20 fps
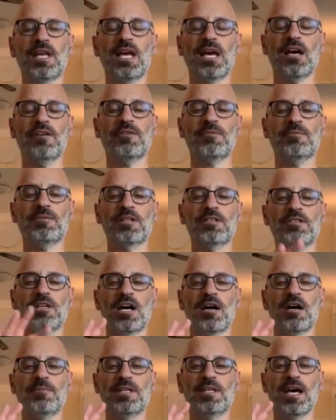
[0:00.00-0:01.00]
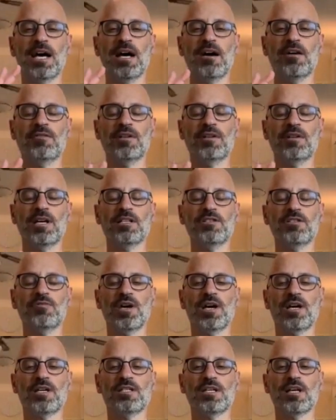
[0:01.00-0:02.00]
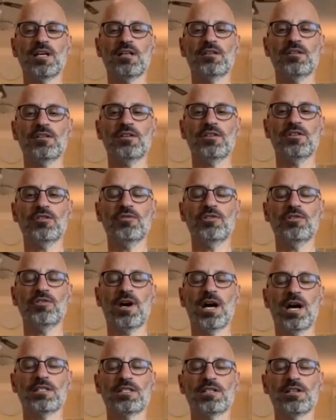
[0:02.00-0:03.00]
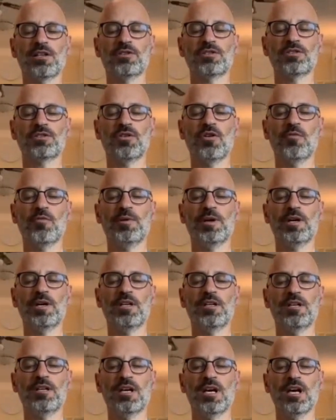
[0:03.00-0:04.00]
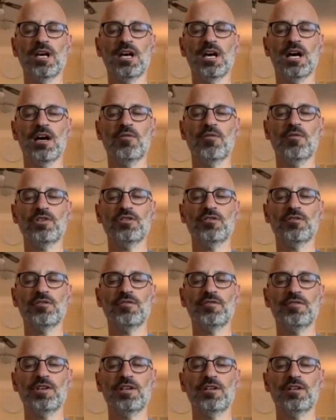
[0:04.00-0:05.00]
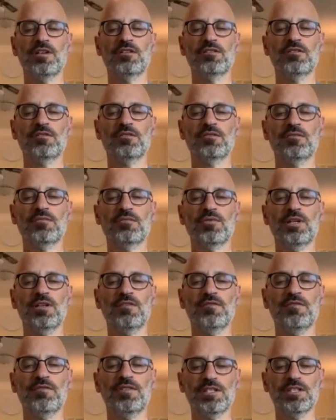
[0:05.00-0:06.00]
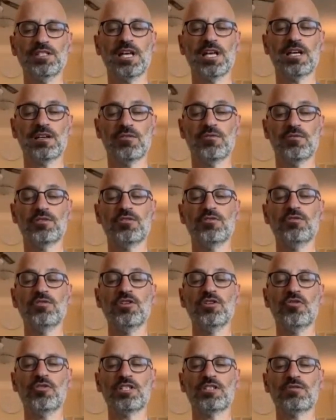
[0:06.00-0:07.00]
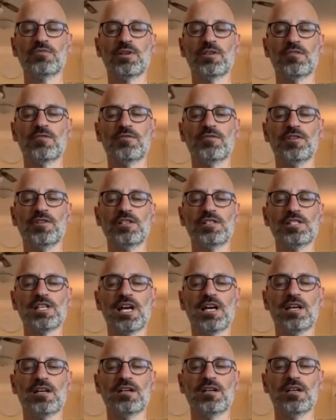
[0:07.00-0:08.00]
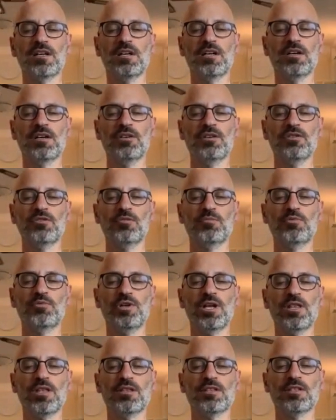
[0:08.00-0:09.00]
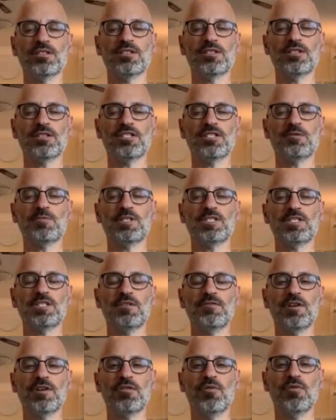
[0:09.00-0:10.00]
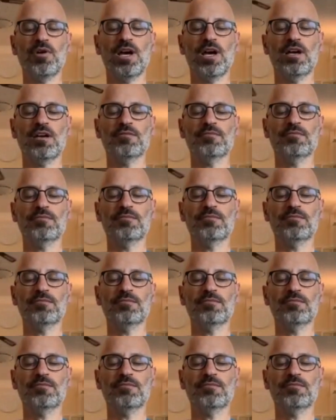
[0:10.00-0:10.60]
and from the top down as you exhale. You can do it with your eyes closed or open. I want you to feel what it feels like. I want to notice what it feels like to breathe in this specific way.